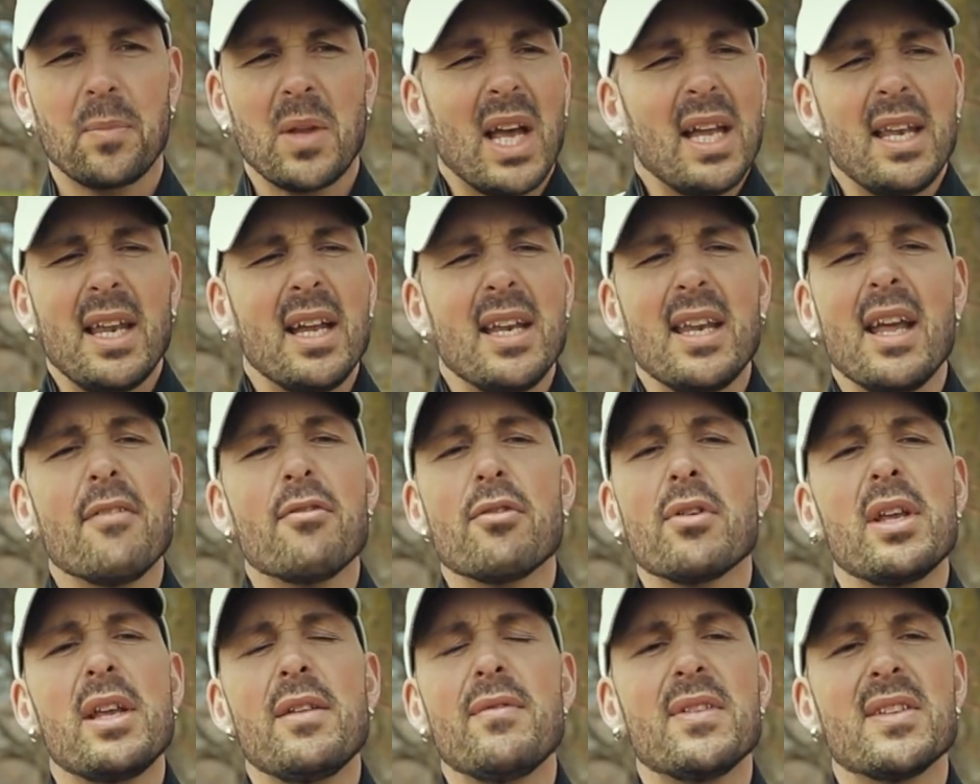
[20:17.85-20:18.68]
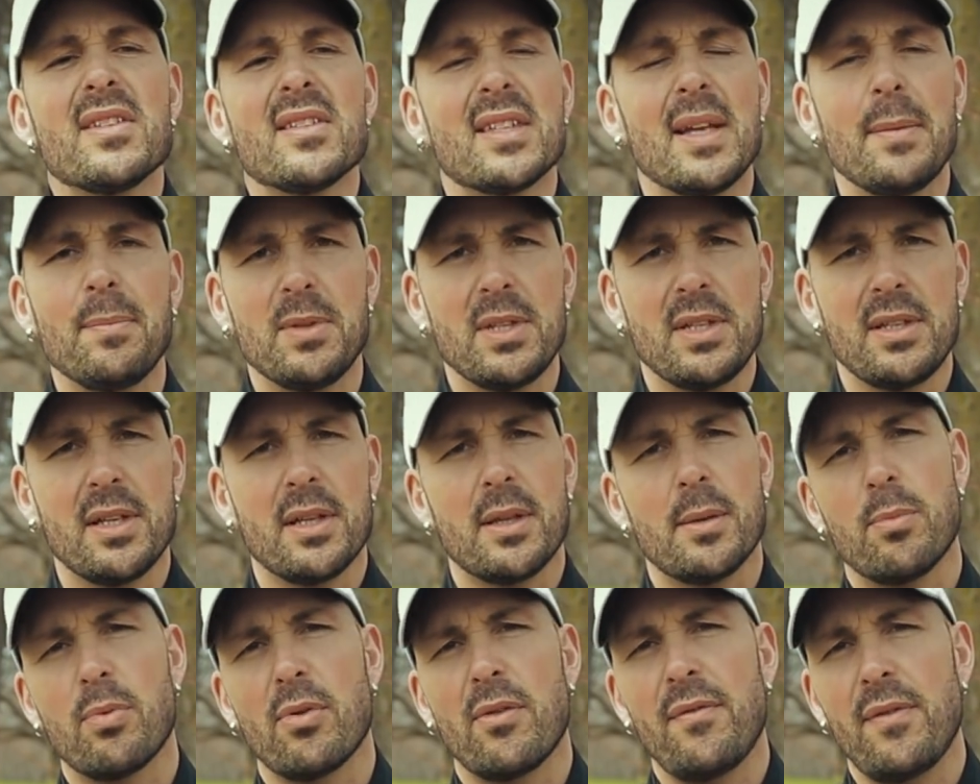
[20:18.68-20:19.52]
And I never even stepped into
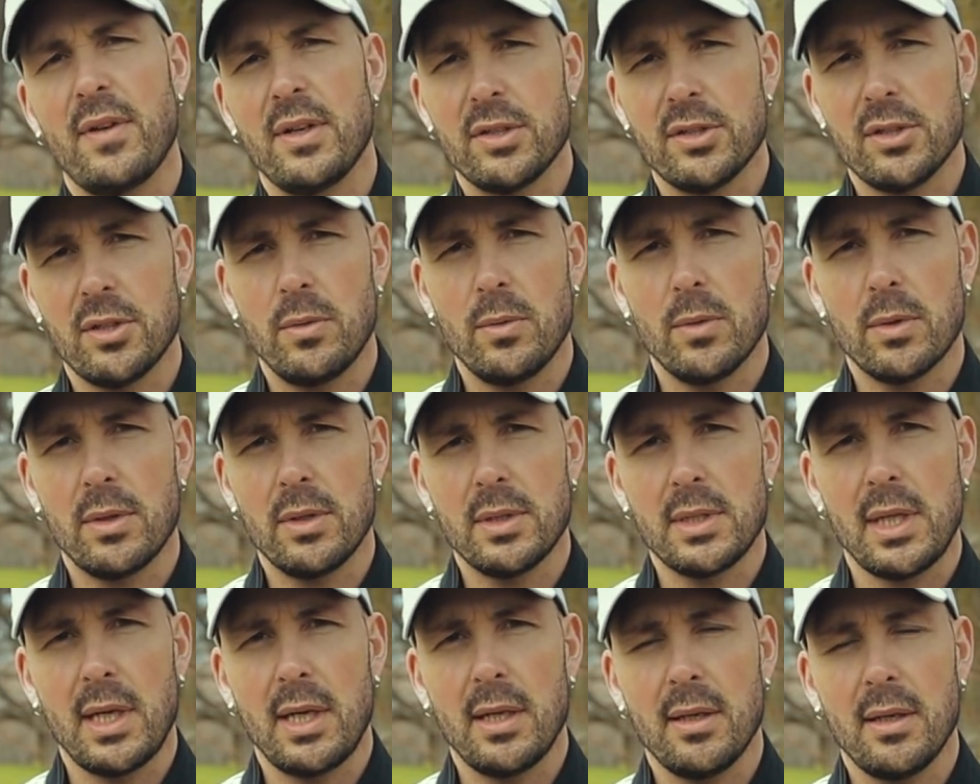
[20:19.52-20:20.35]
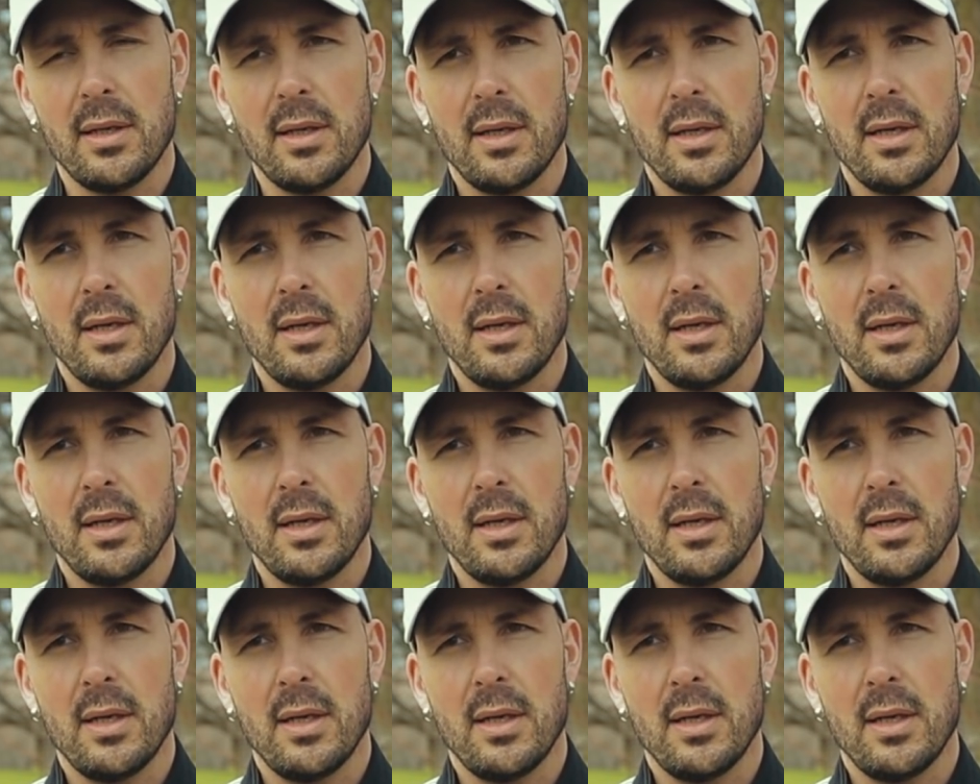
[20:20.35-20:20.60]
the professional world yet.